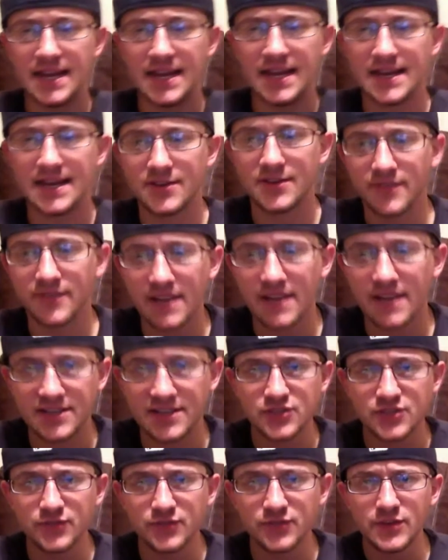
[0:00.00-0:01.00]
I know I've got
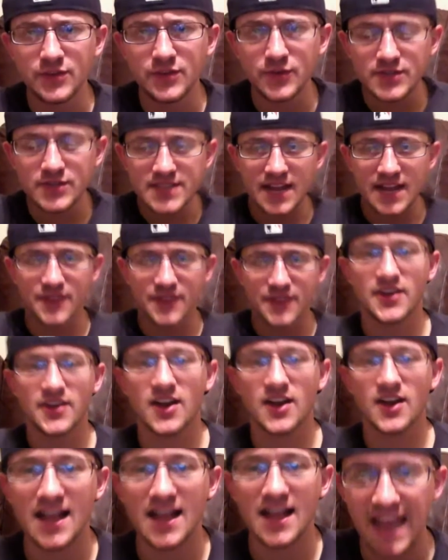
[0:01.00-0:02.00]
2 viewers down there.
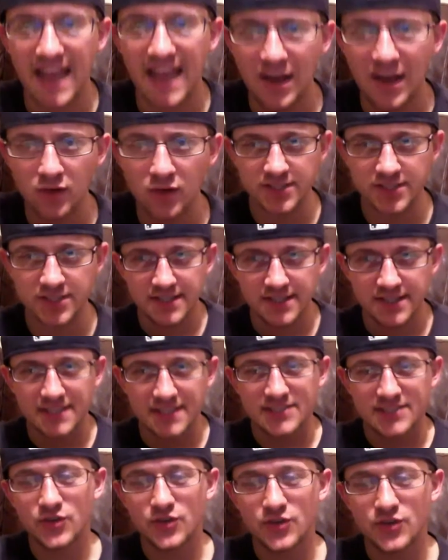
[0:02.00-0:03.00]
Holla out.
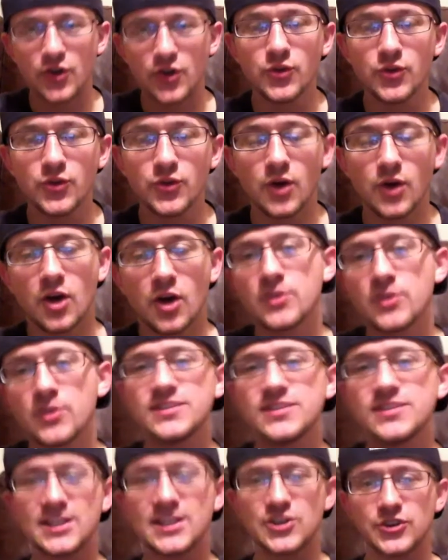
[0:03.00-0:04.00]
Don't know who you are. When you
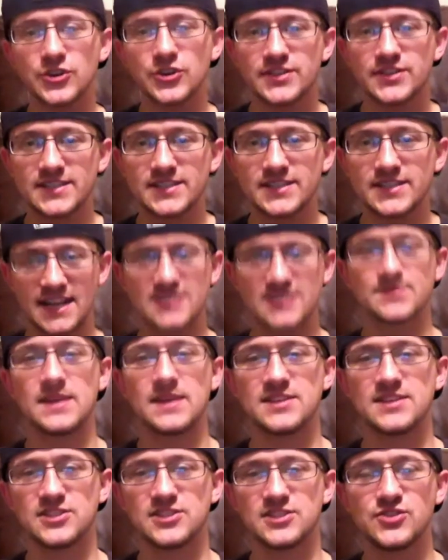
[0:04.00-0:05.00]
send your text
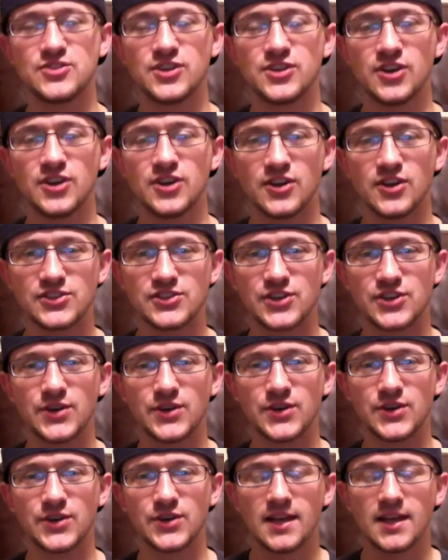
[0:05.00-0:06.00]
message, you can also
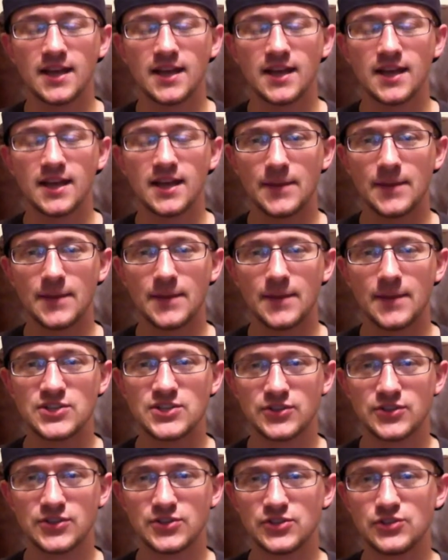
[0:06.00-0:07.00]
be
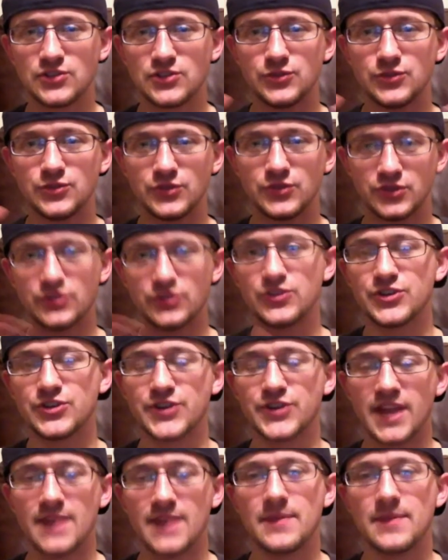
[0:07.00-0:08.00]
sure to include your
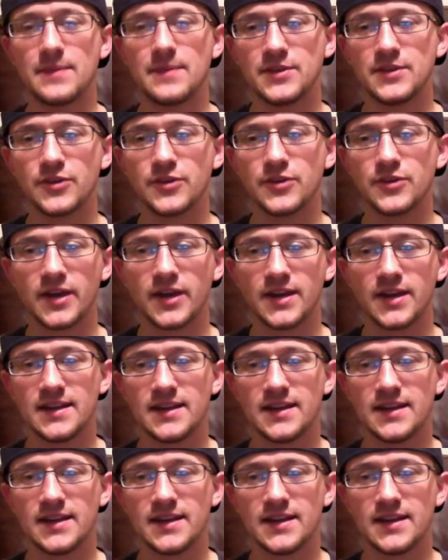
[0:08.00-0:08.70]
name. That'd be great.